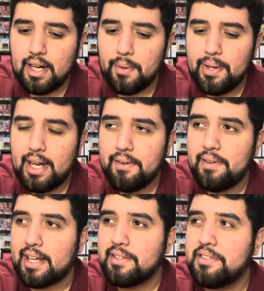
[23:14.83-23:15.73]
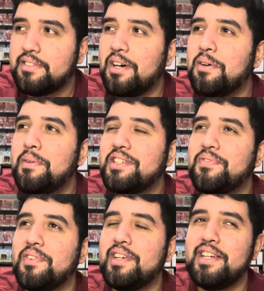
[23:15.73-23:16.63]
We have like so much
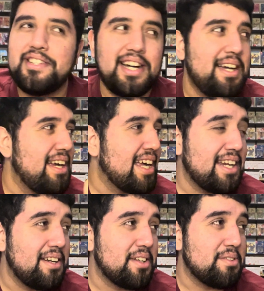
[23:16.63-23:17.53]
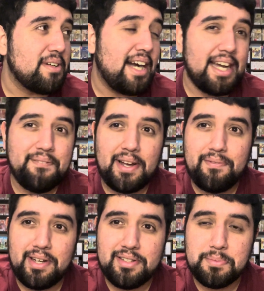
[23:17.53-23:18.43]
footage. I gotta look through it. I
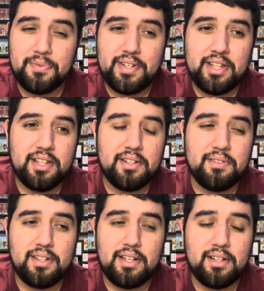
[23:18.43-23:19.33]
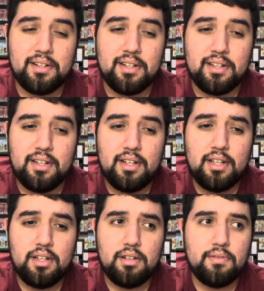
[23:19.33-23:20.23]
found some of it the other
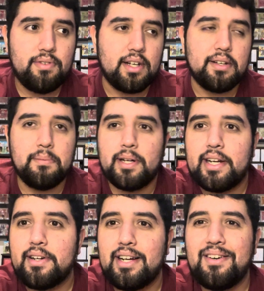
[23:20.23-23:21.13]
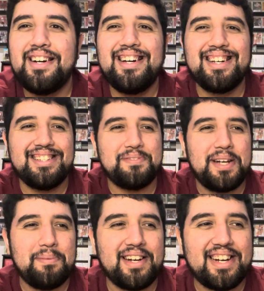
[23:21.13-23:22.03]
about a year now. It's been
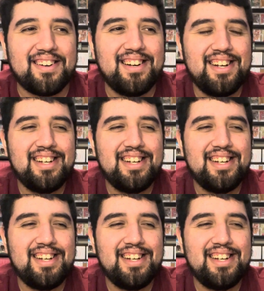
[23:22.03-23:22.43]
about a year.